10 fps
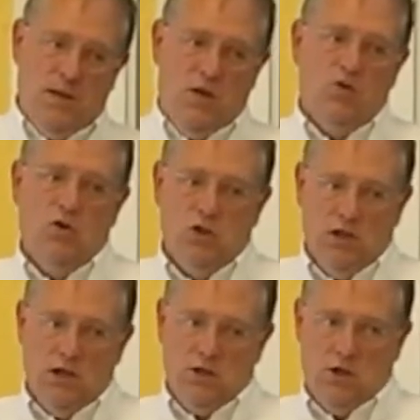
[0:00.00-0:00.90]
been
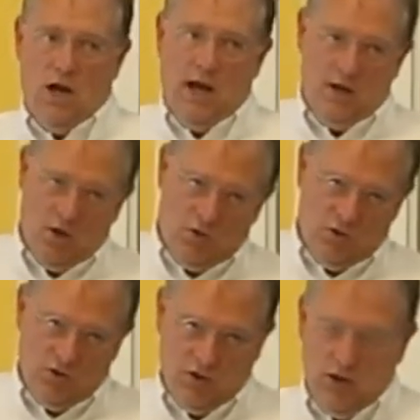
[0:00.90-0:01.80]
increasing as a
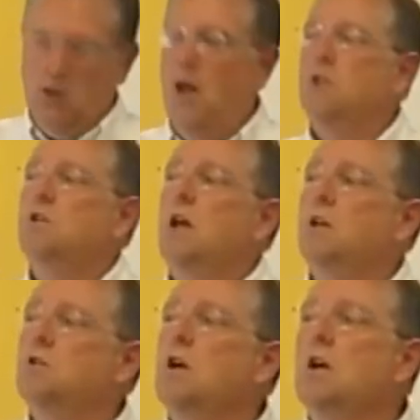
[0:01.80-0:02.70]
diagnosis in the United States,